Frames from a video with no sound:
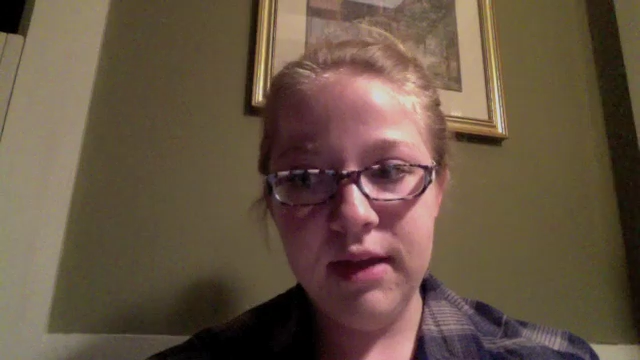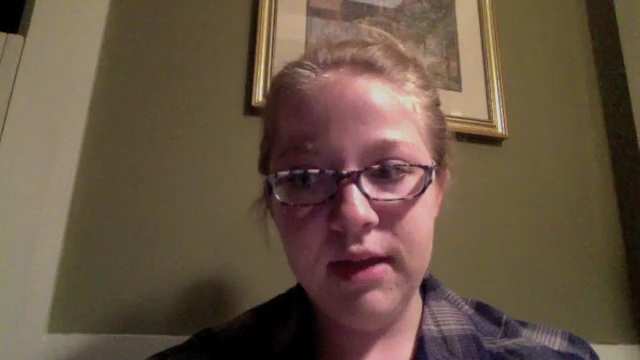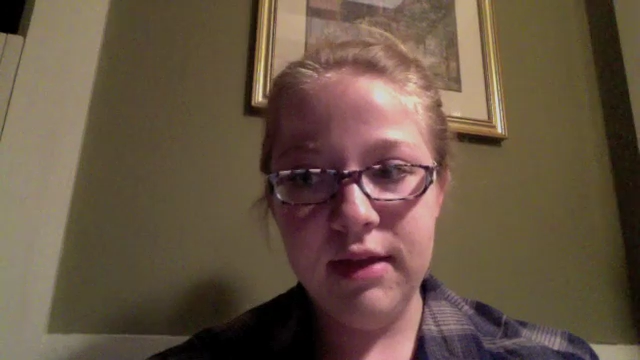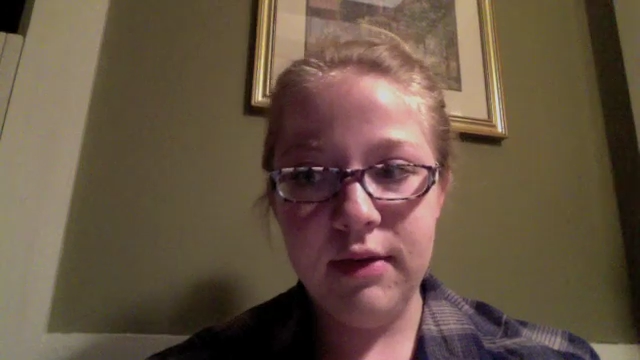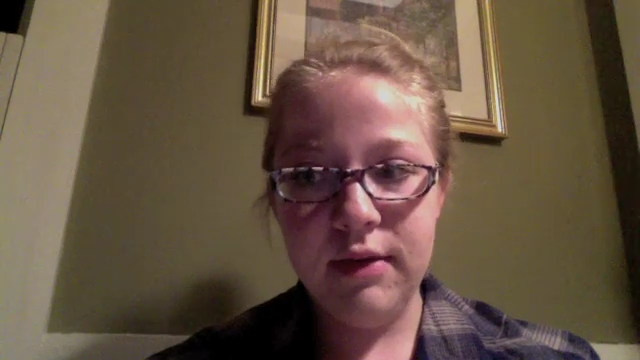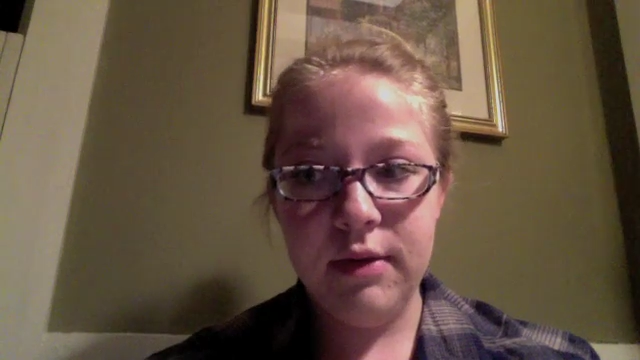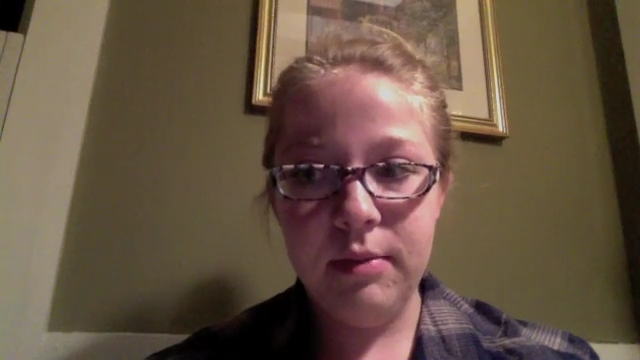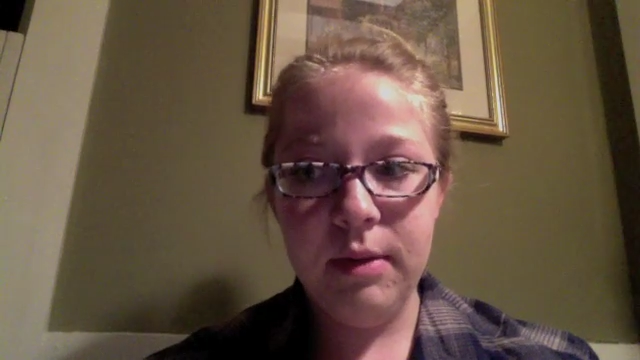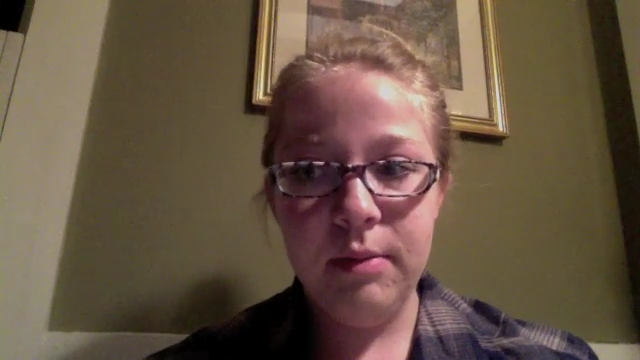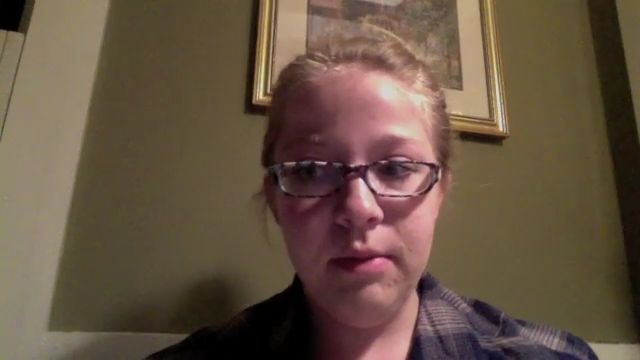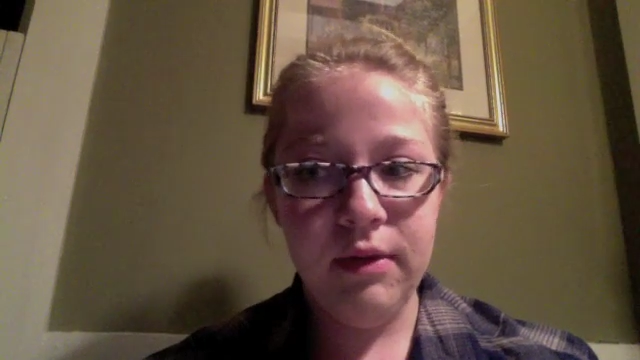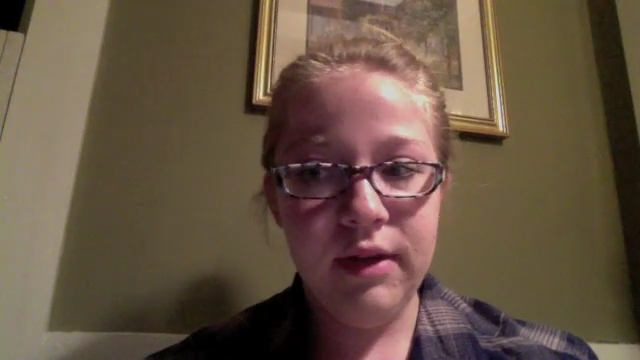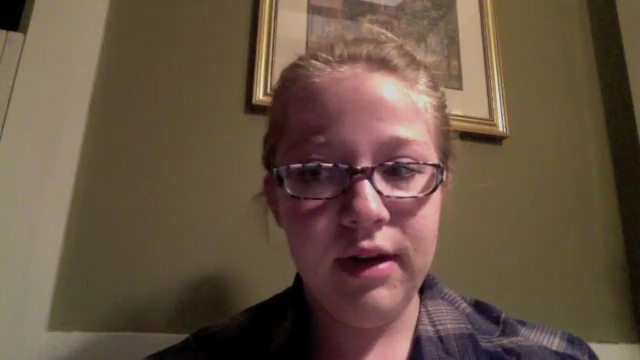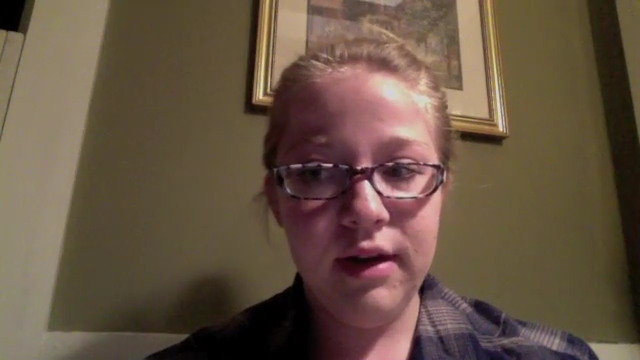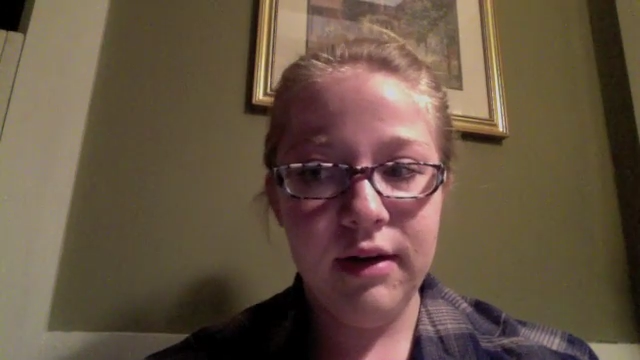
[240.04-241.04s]
There were people
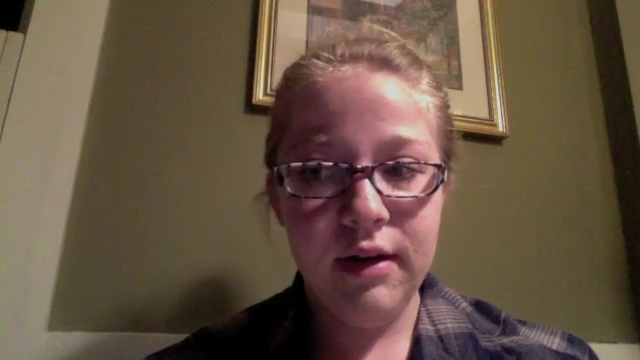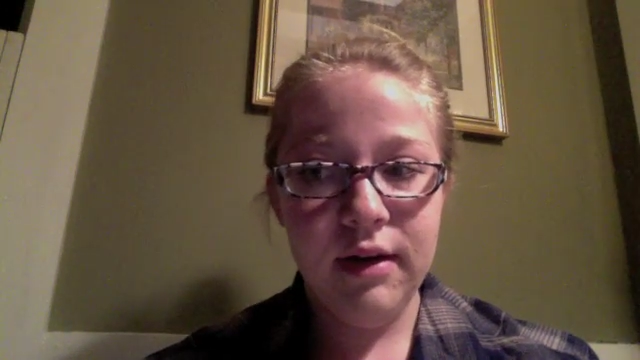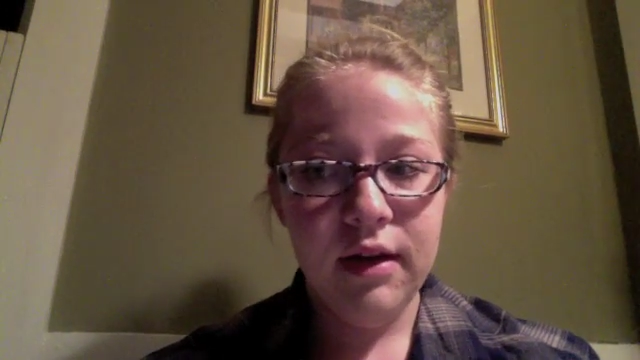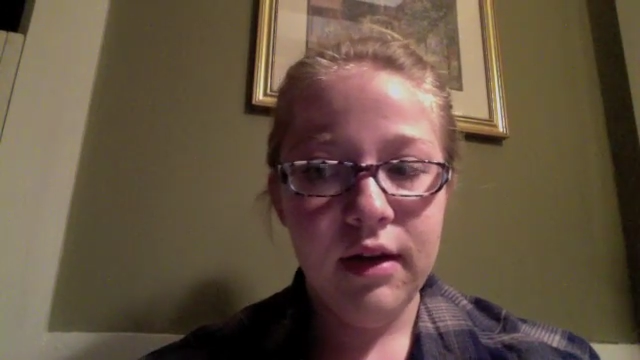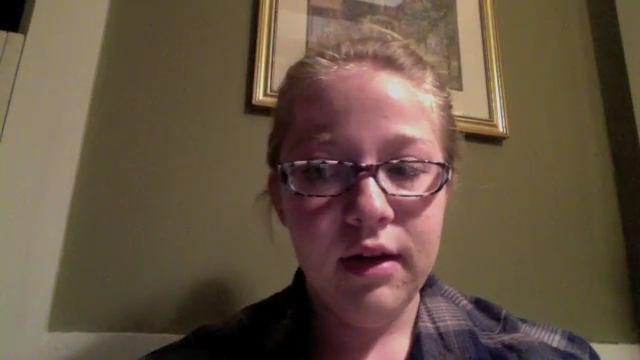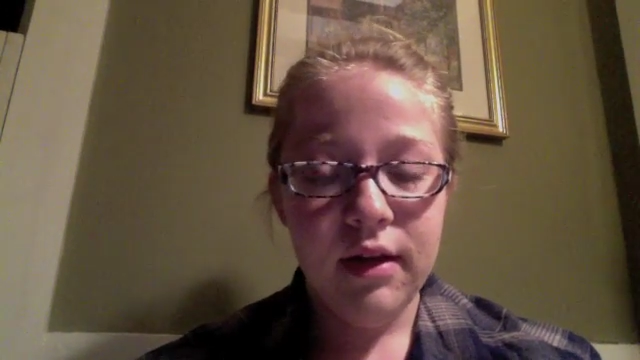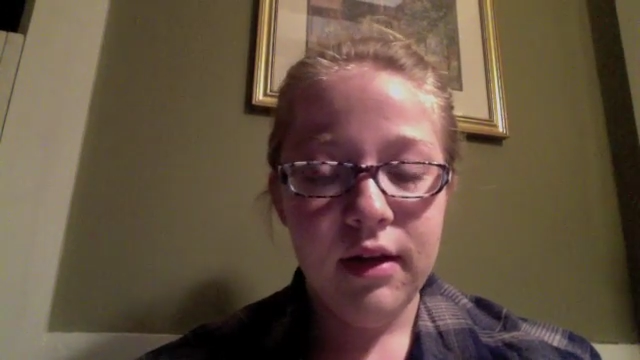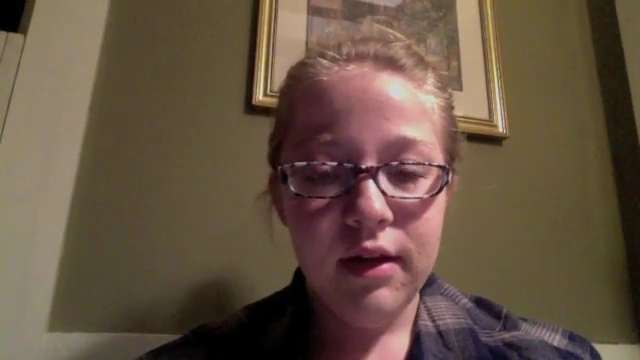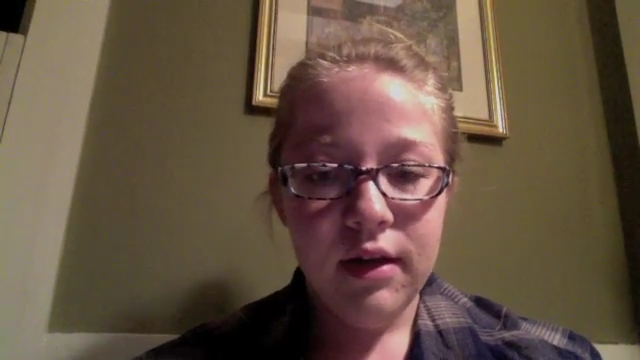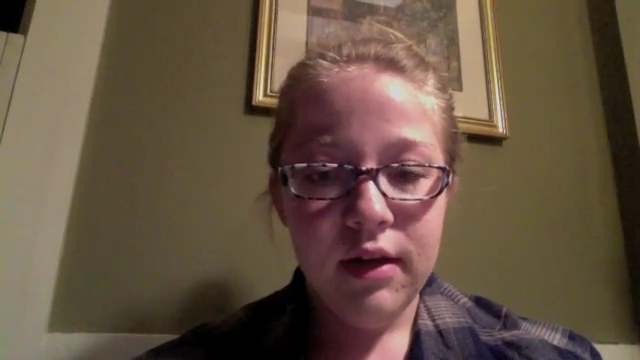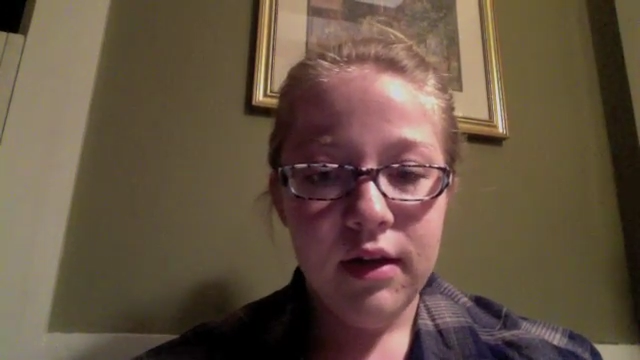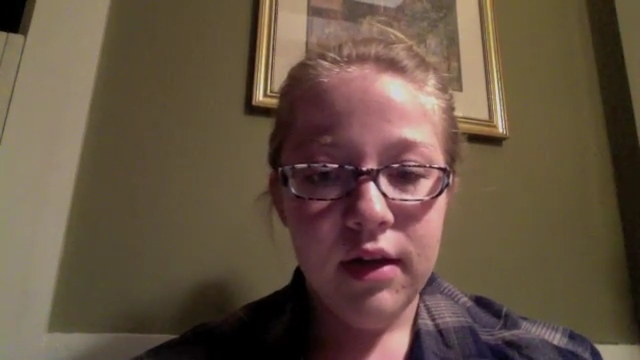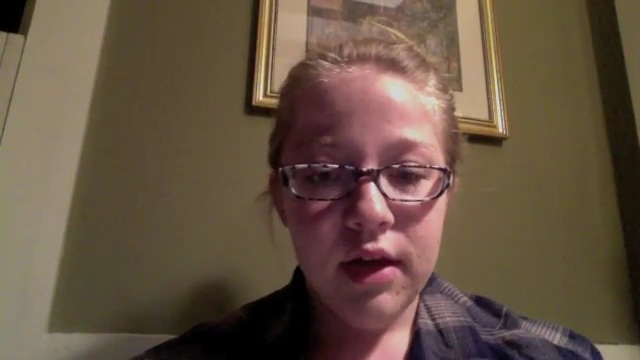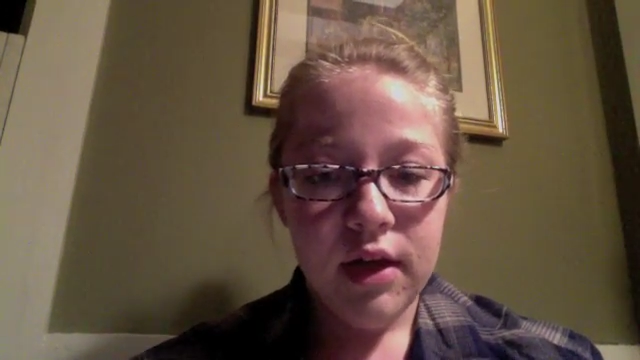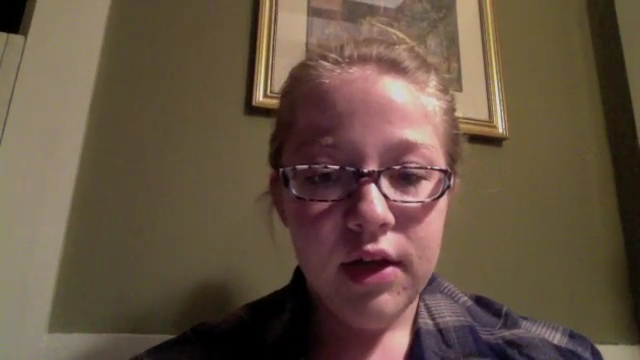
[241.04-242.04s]
there
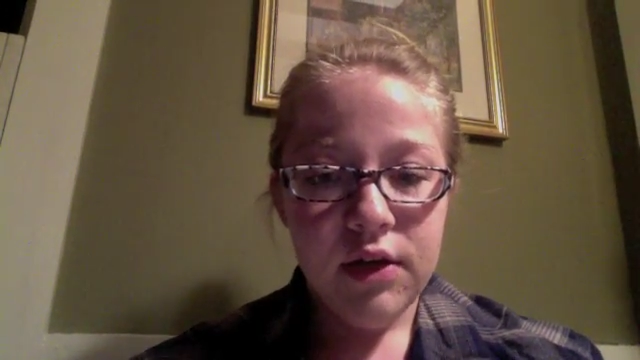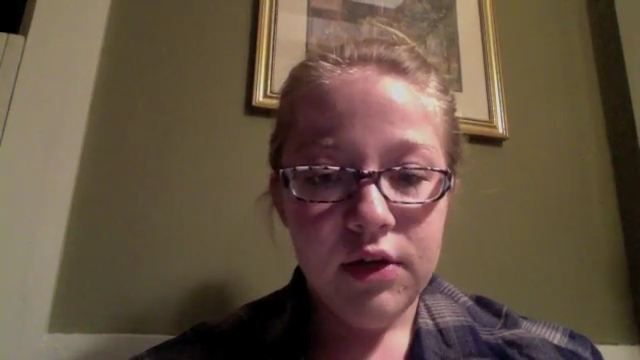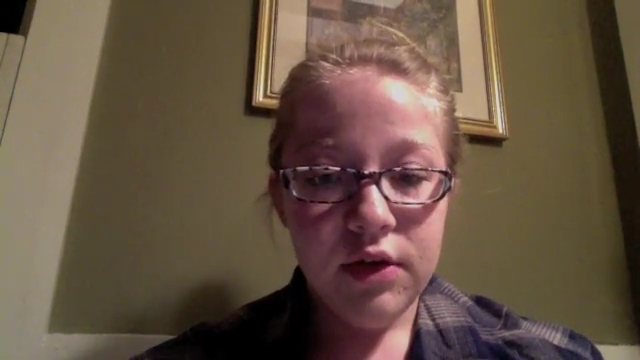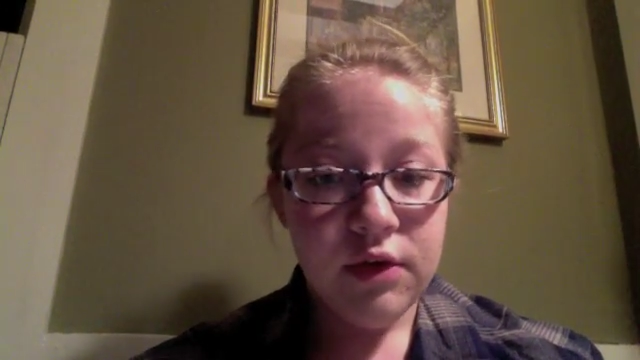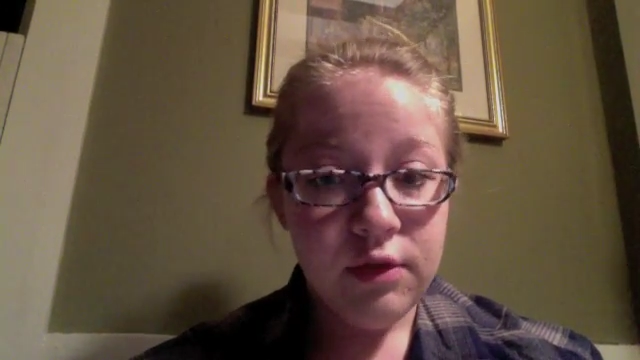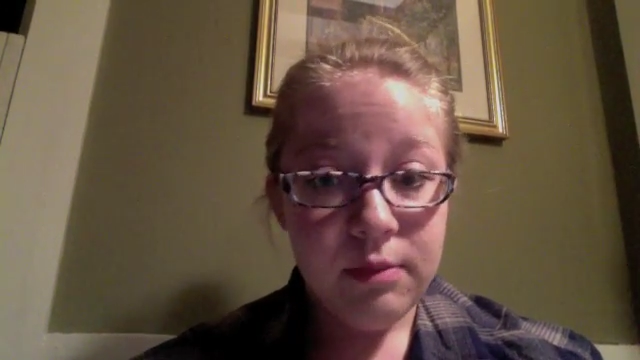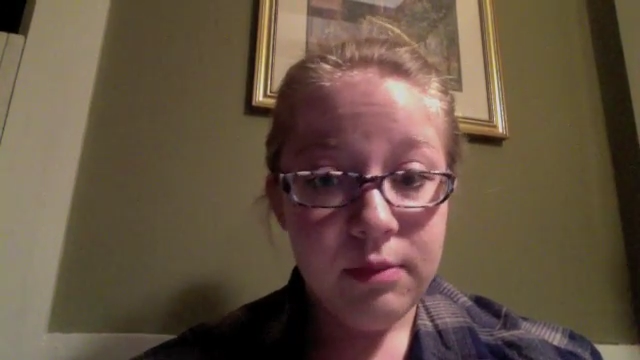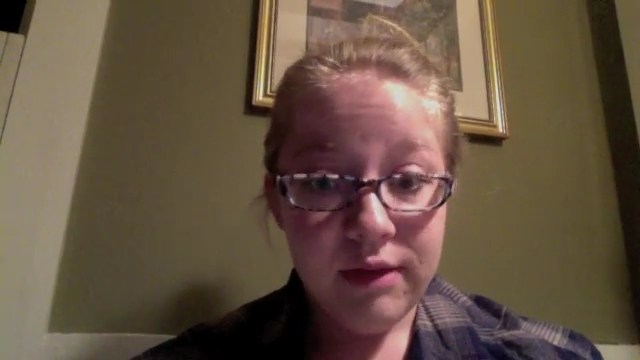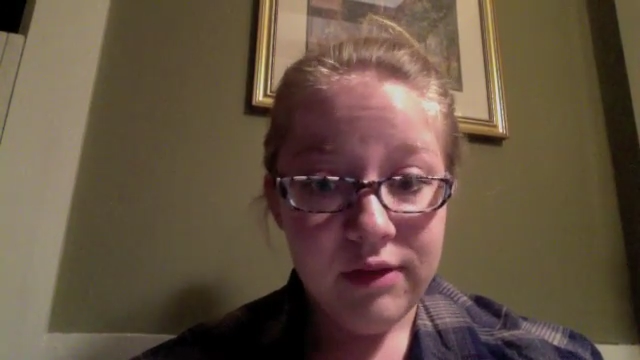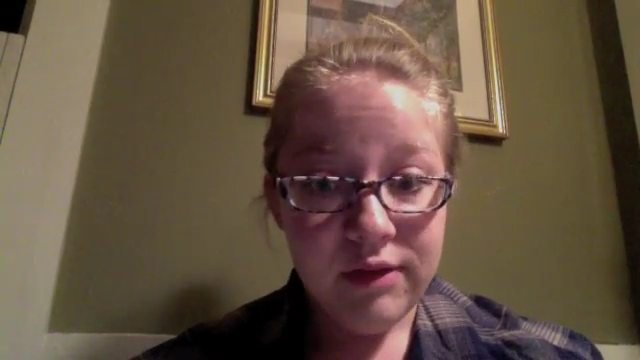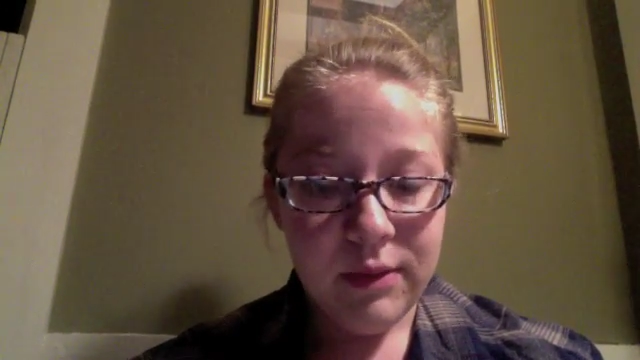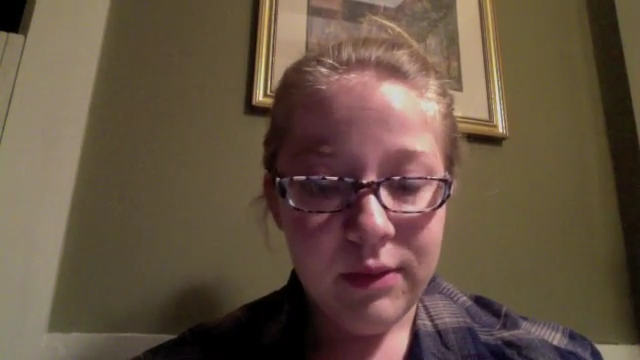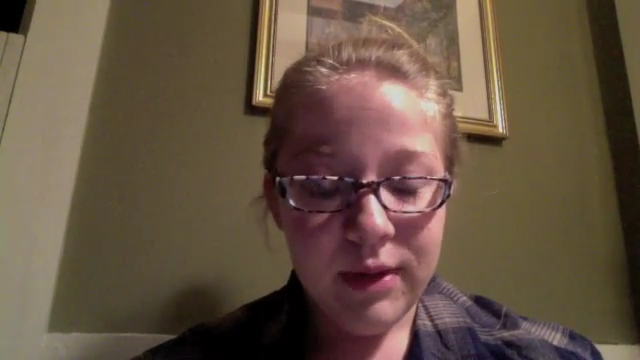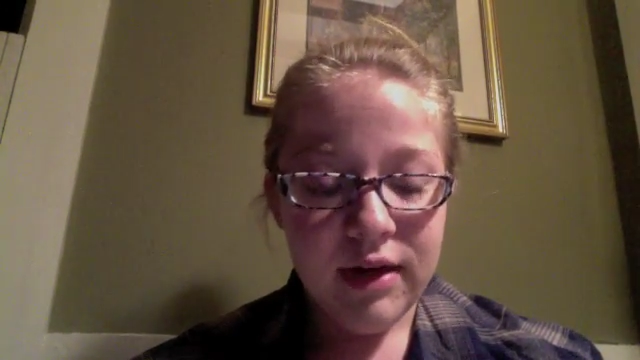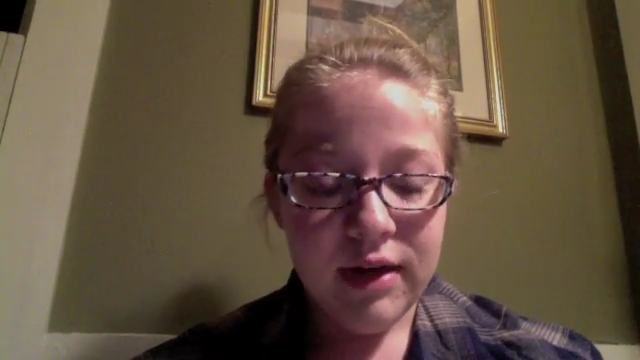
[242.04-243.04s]
just from
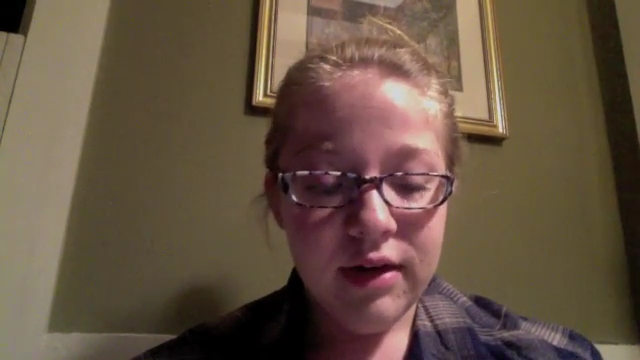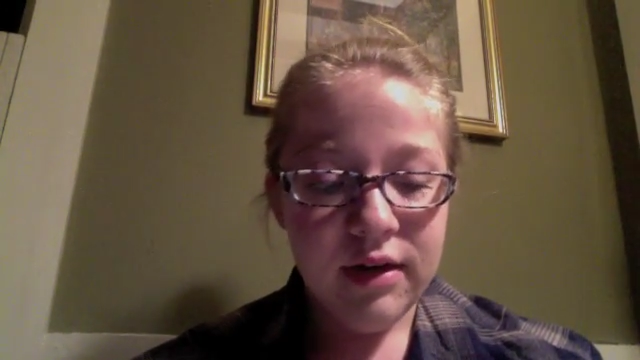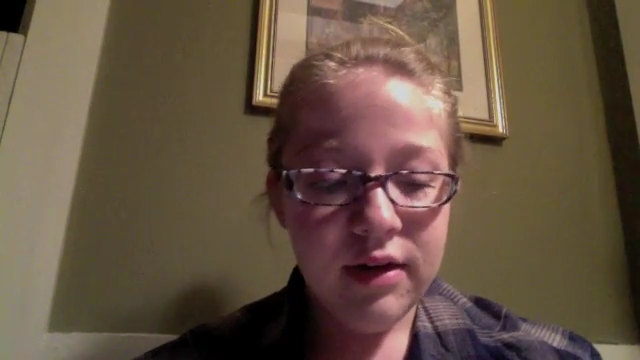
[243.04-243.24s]
everywhere,